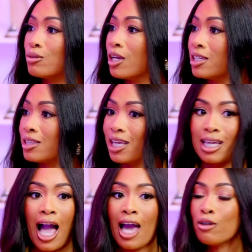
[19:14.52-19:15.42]
you anything.
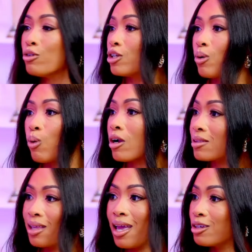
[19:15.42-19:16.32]
I don't know your work
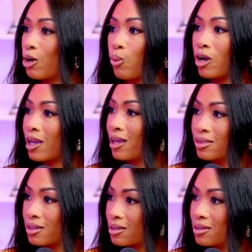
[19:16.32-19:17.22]

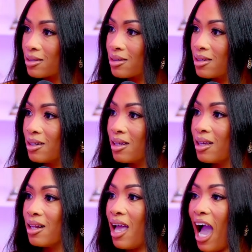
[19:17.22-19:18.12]
ethic.
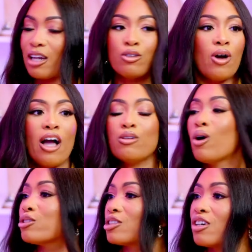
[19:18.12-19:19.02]
I don't know how you
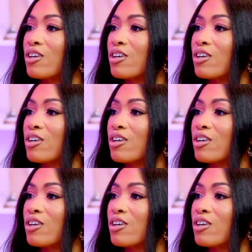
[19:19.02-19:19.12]
hold yourself